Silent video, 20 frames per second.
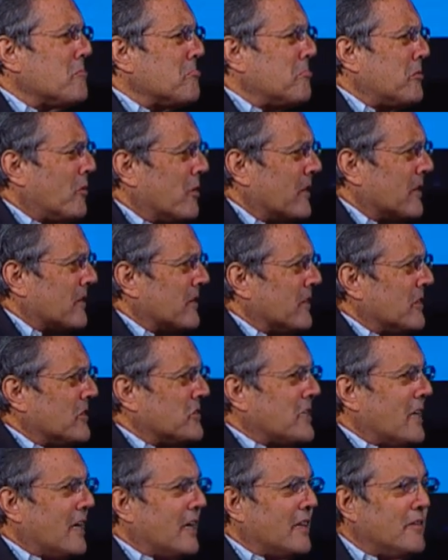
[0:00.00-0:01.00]
important than
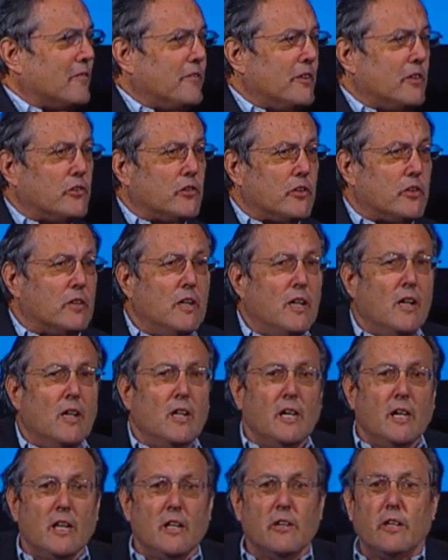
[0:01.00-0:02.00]
television.
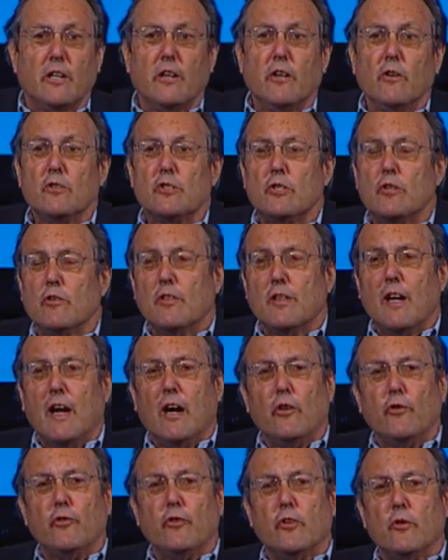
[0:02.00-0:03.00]
In the year
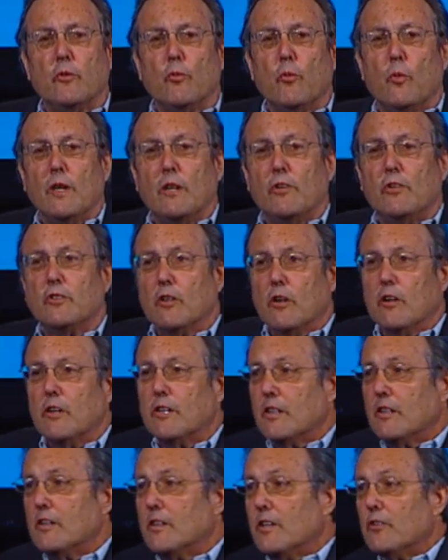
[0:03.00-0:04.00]
2000, we
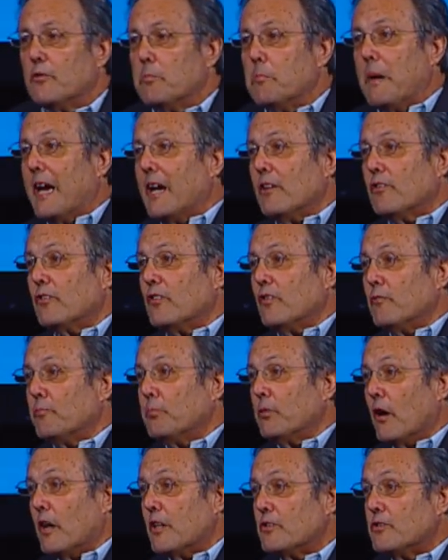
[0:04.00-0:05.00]
started this massive
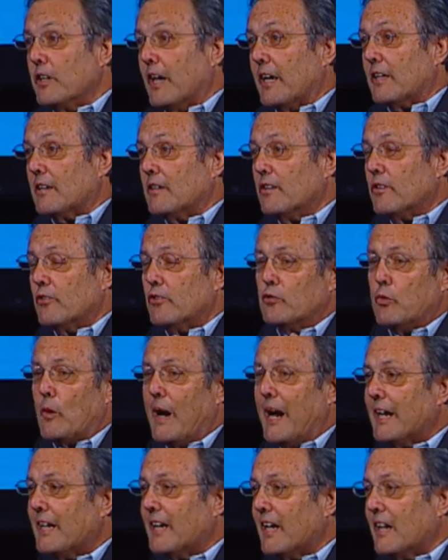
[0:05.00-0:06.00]
project, this
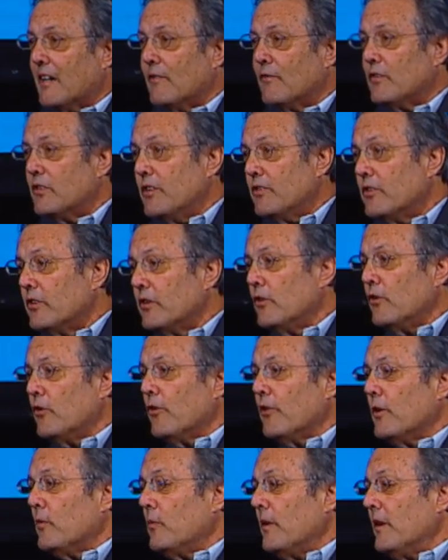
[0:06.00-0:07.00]
tracking of digital
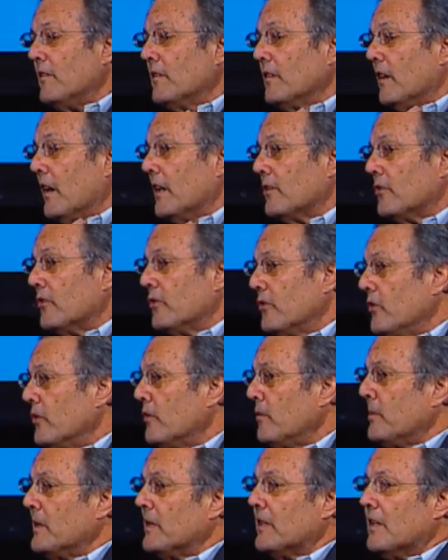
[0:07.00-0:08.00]
that we thought should
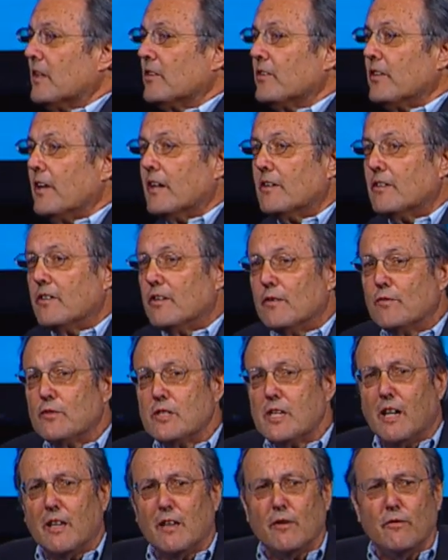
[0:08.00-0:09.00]
have been conducted of
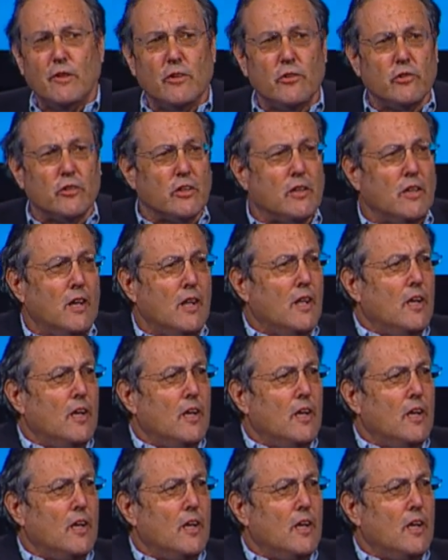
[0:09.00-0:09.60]
television.